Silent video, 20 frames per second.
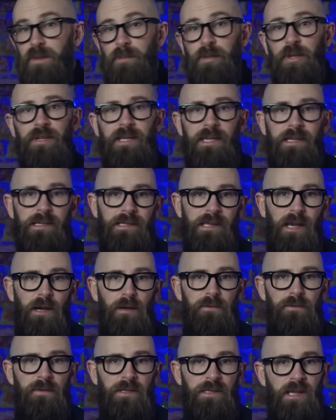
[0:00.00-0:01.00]
the building
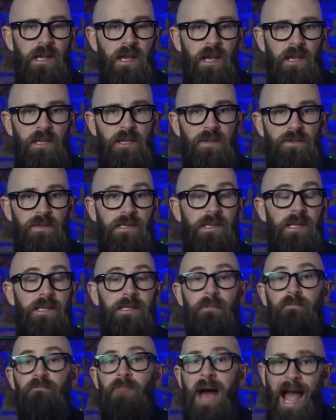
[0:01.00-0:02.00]
itself is used
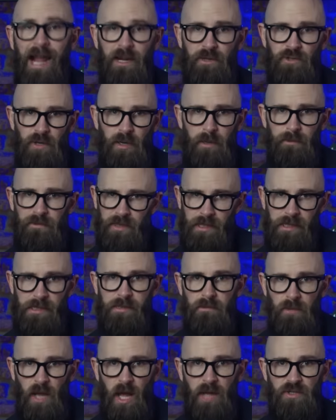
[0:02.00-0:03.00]
as a backdrop for
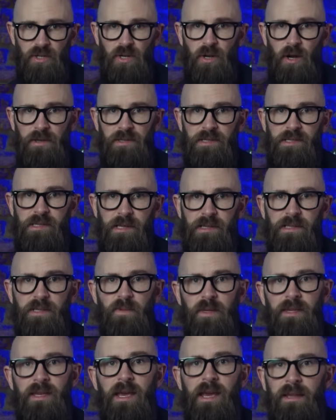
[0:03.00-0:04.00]
these larger concerts,
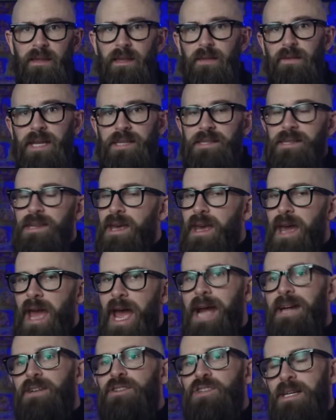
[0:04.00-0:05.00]
with the event
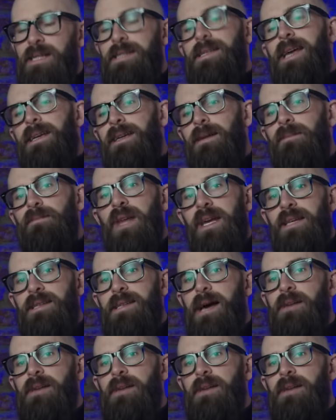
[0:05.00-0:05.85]
actually taking place